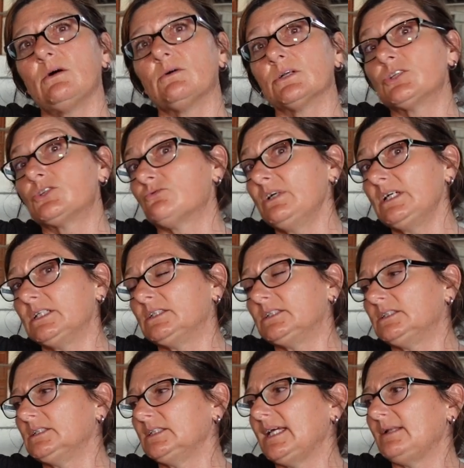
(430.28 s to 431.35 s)
our
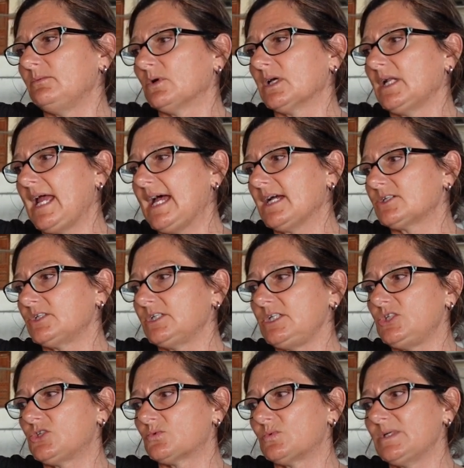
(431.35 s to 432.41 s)
drill and we're gonna actually
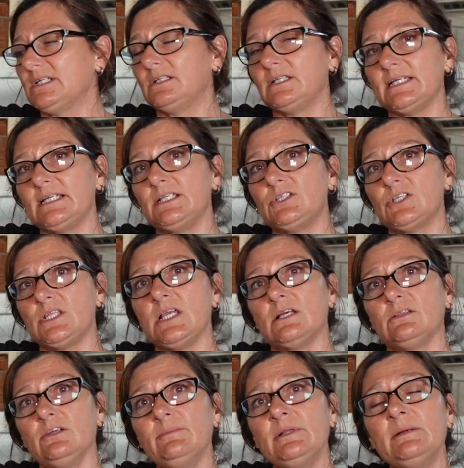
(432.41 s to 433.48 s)
drill into the
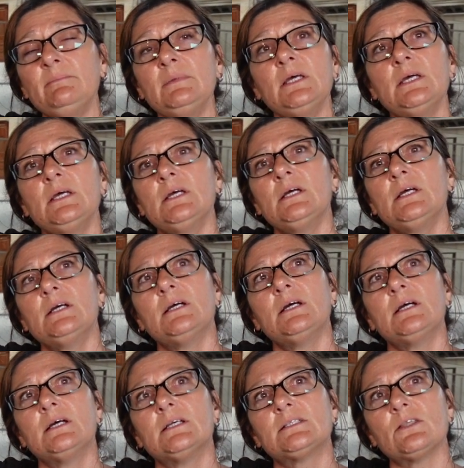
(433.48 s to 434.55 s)
aluminum
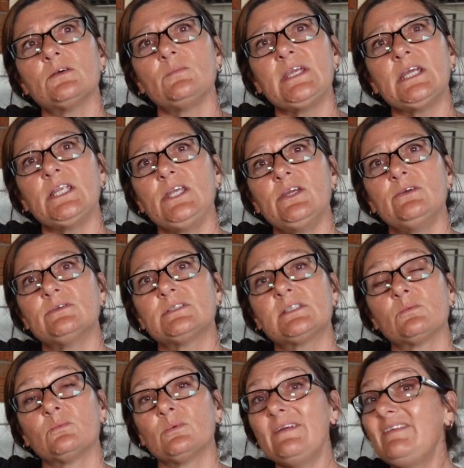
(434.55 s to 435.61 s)
so that we can use
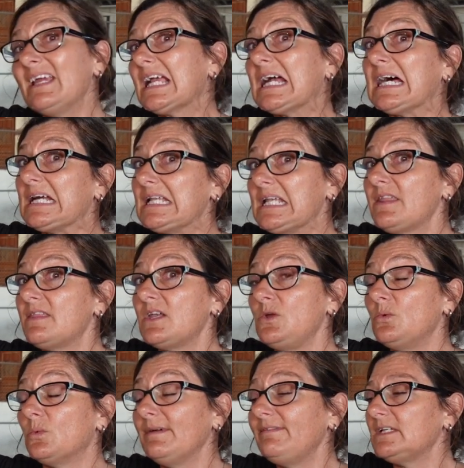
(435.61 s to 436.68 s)
the rivet gun, the
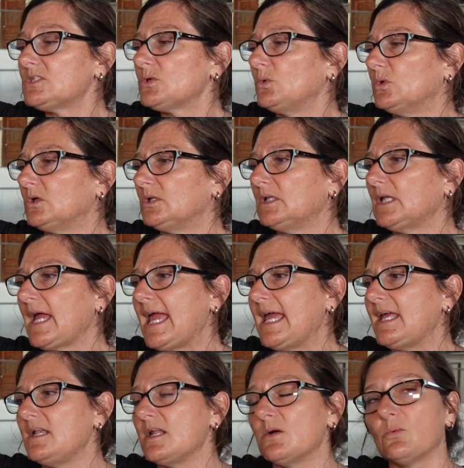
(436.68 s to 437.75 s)
new rivet tool,
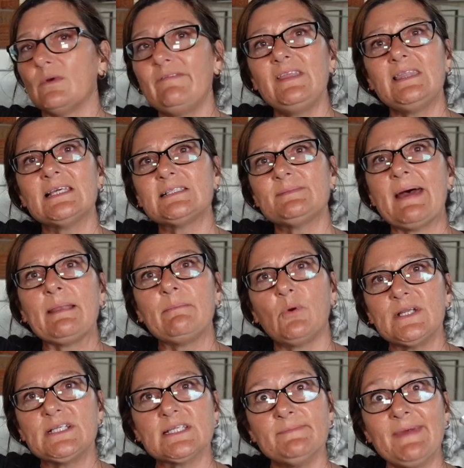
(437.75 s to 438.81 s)
and rivet this bad
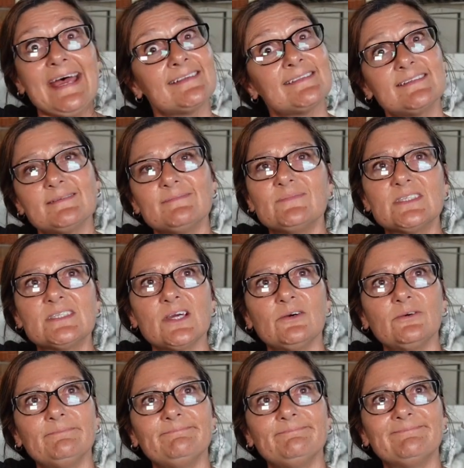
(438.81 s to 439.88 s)
boy to the mast.
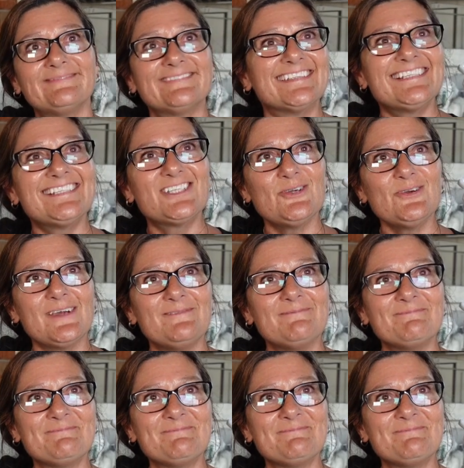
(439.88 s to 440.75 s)
So let's do it.